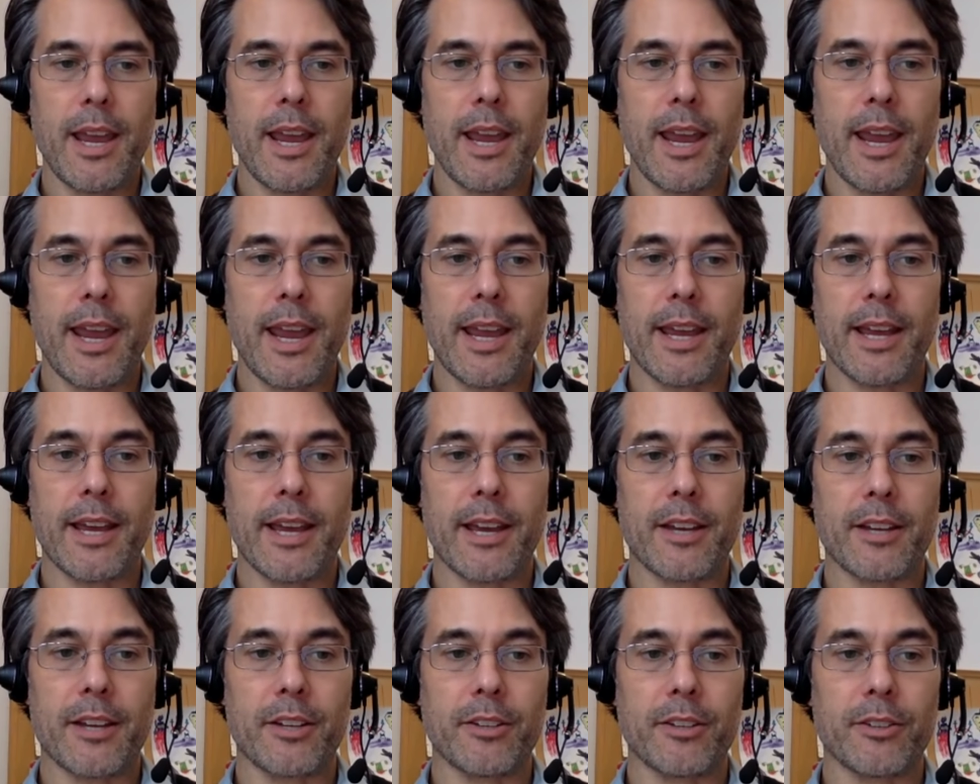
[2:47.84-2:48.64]

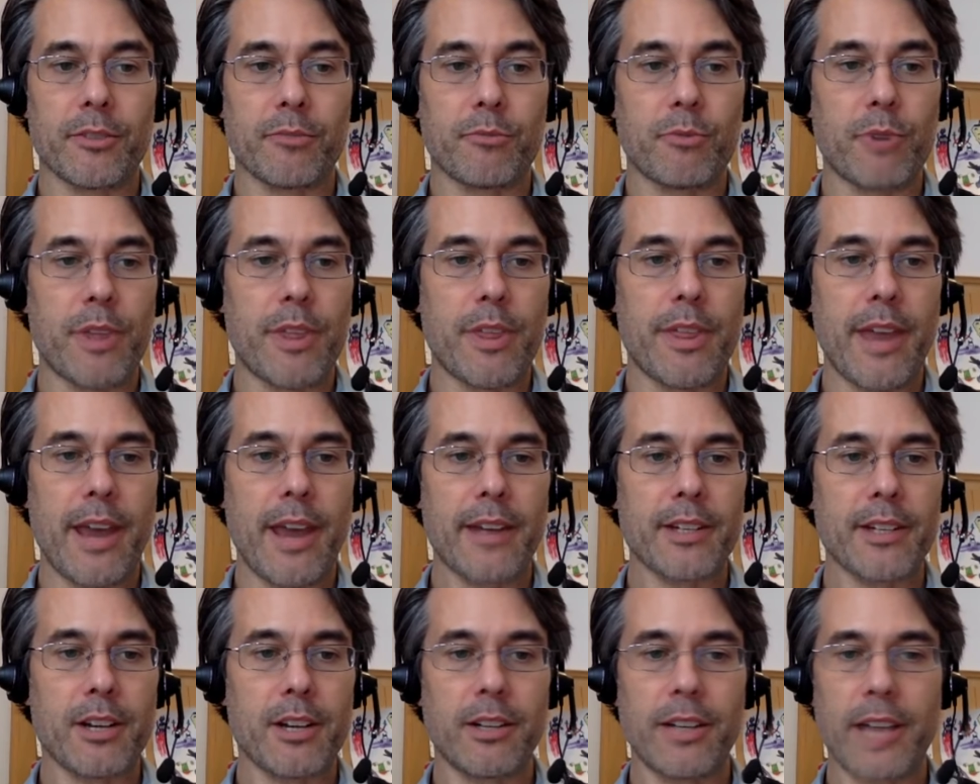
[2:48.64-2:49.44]
And with
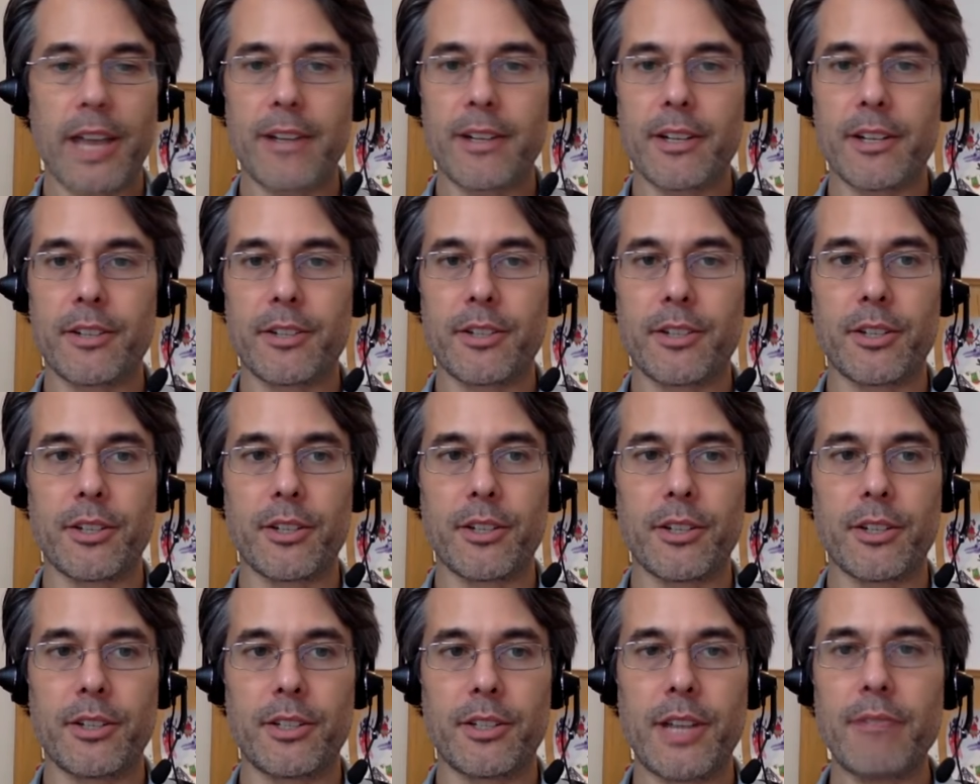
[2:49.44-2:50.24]
that, I'll hand it
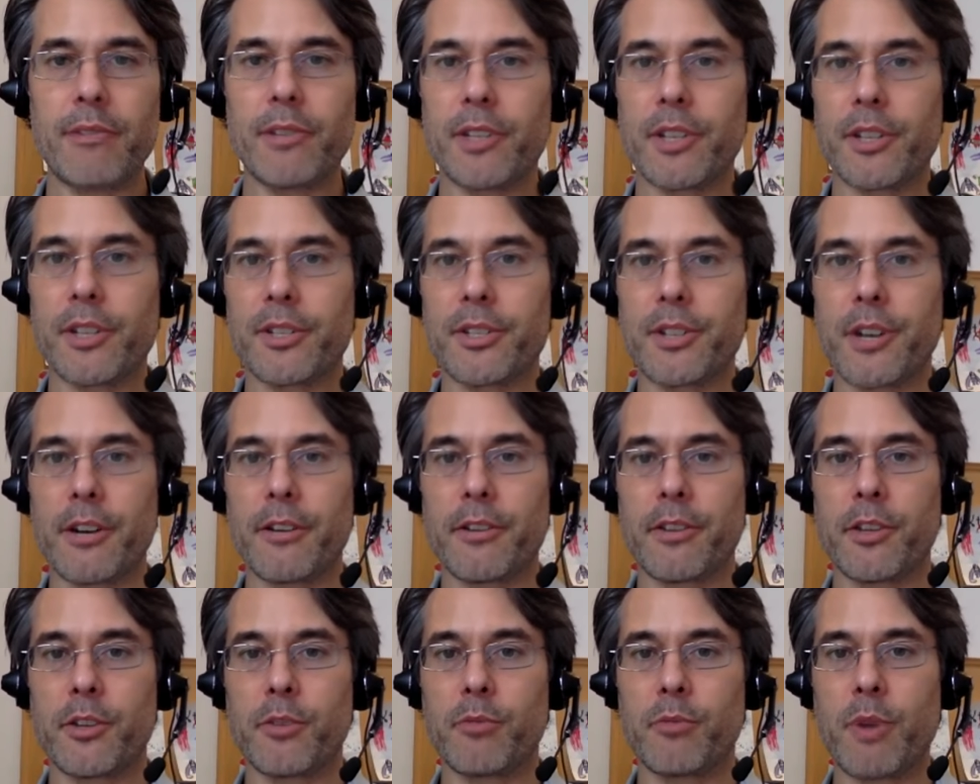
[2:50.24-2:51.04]
to David to start
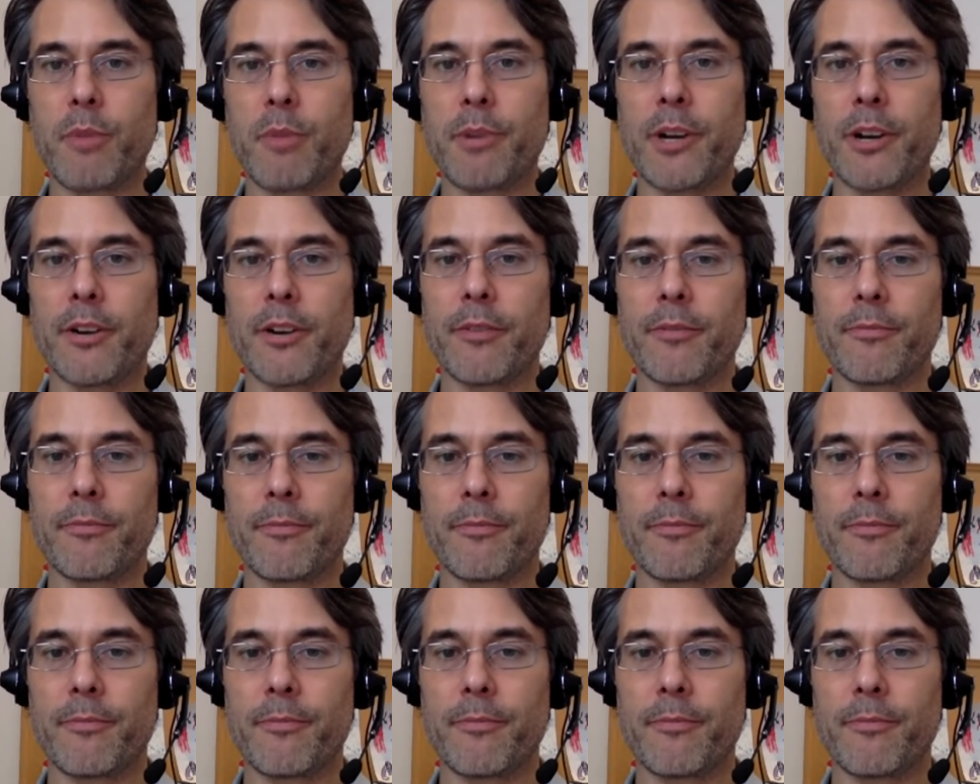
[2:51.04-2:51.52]
the webinar.